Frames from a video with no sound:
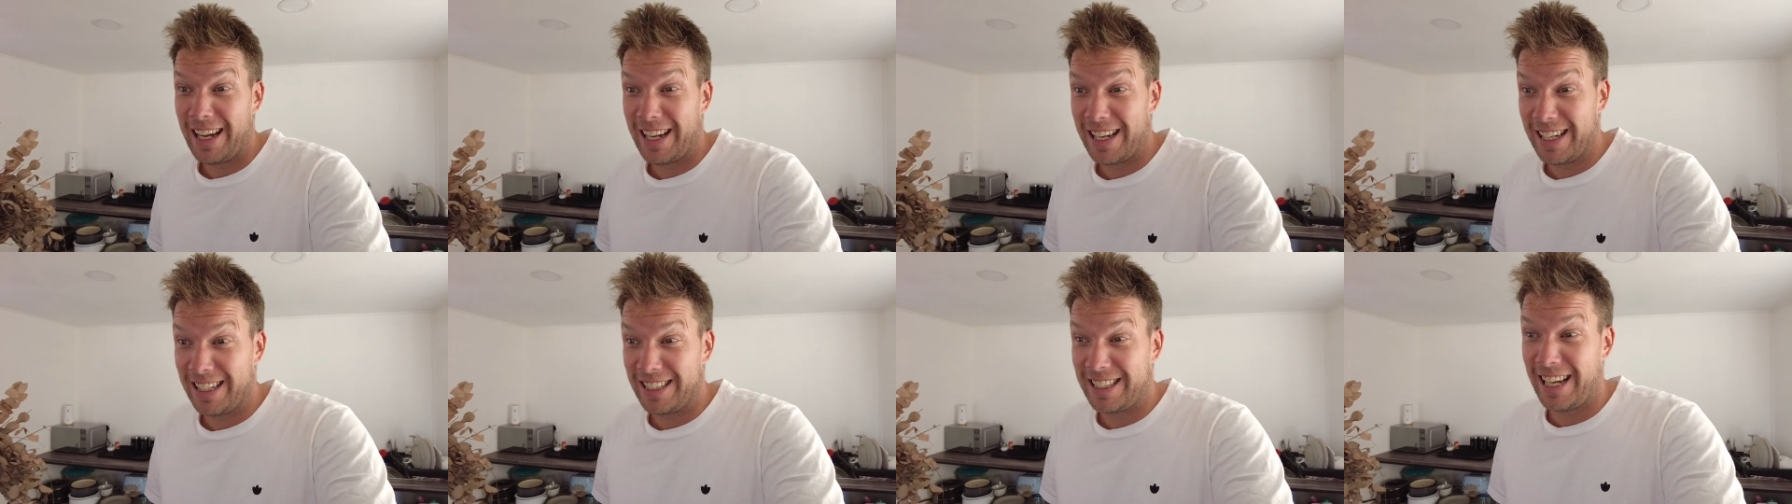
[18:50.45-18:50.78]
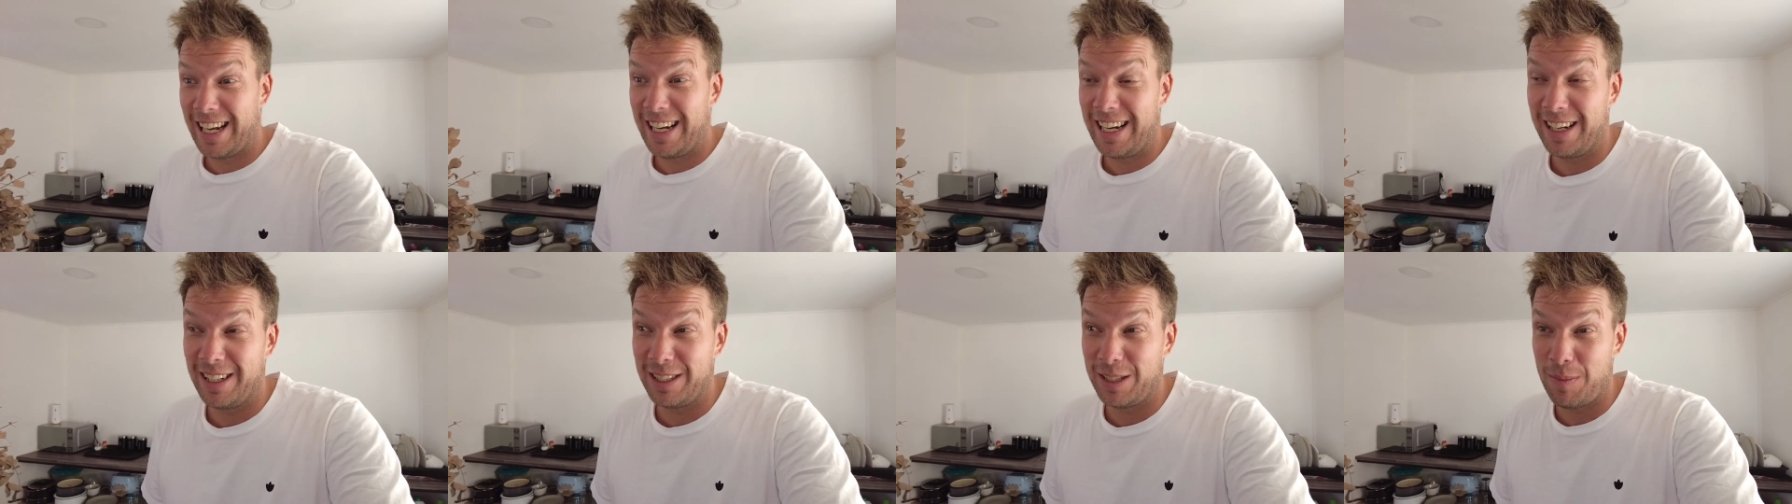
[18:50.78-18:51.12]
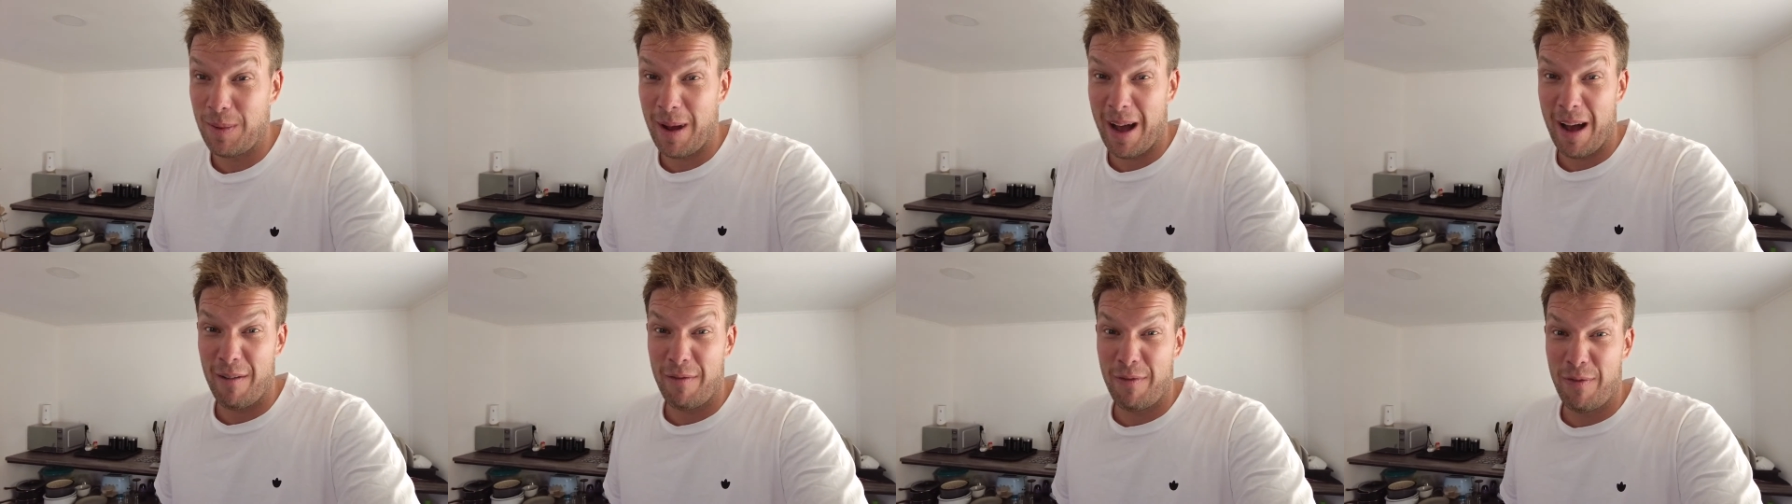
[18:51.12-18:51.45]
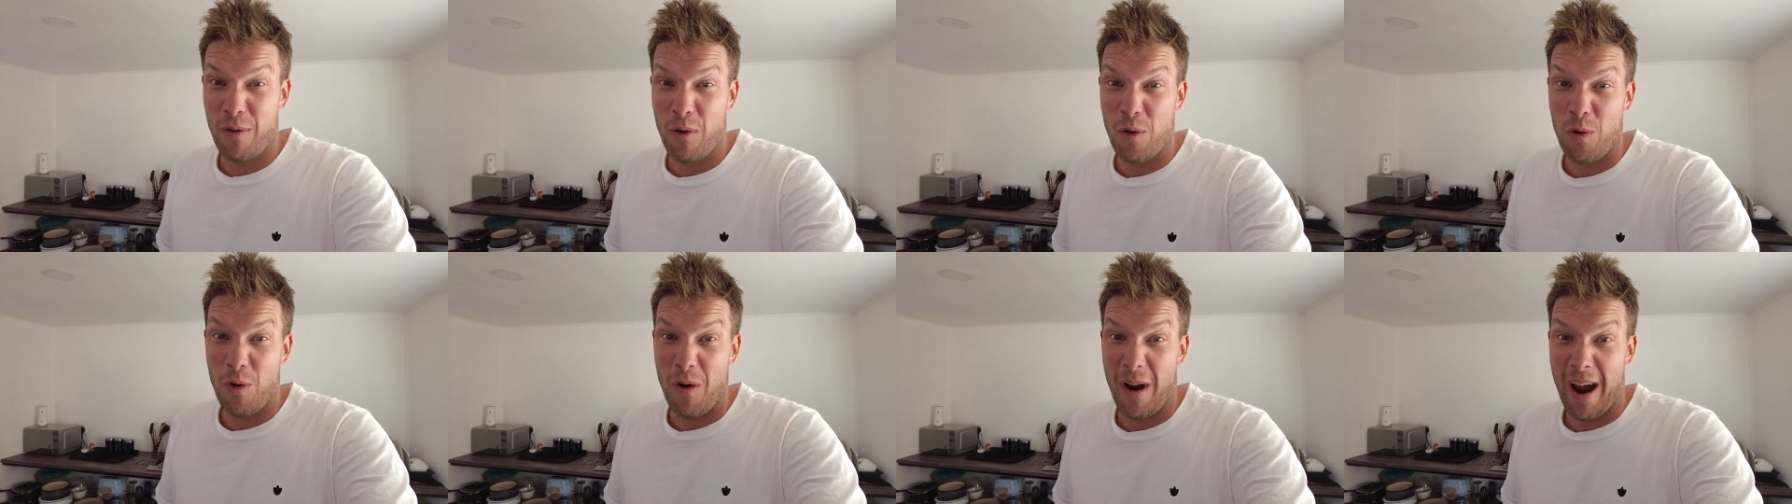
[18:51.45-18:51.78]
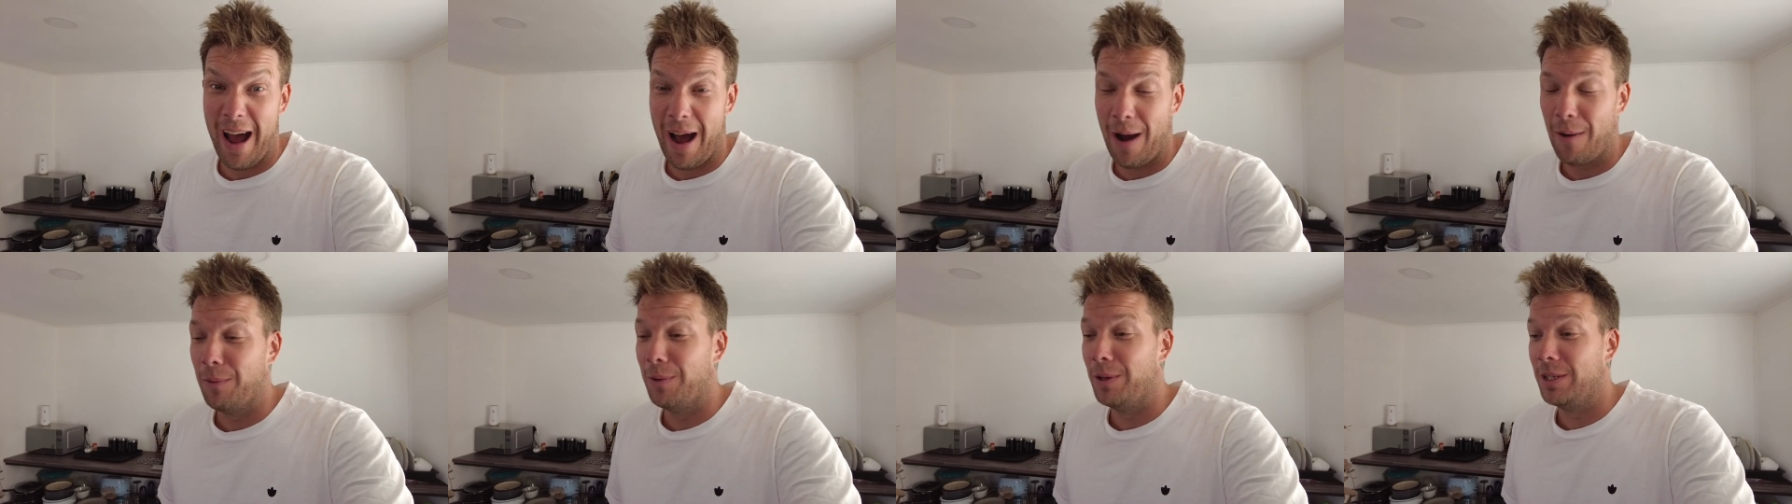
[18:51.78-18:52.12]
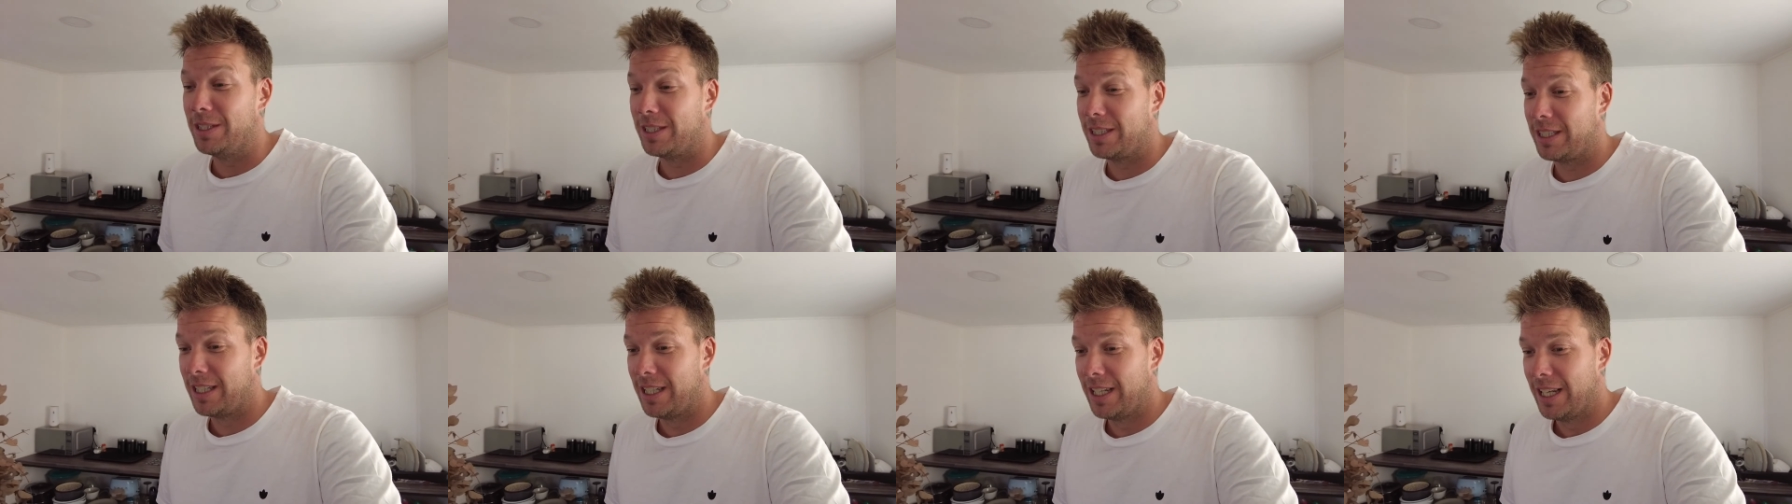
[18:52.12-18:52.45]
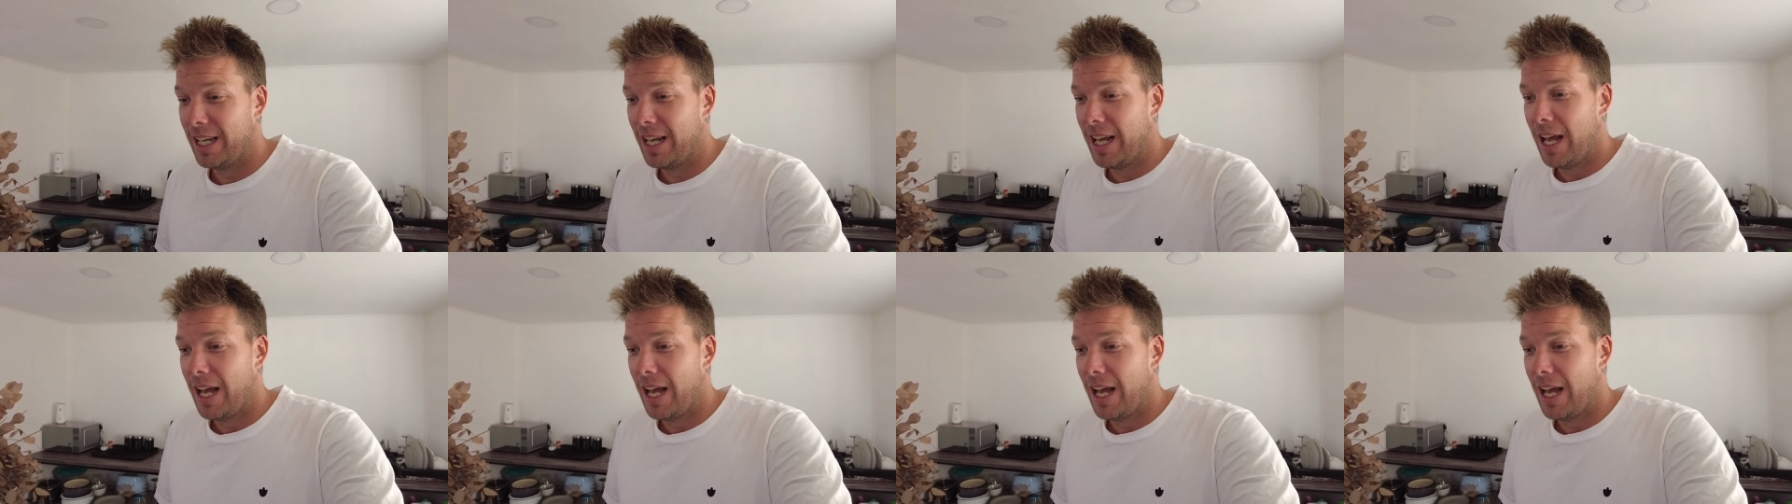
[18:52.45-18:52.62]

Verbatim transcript: Going to take us about 4 hours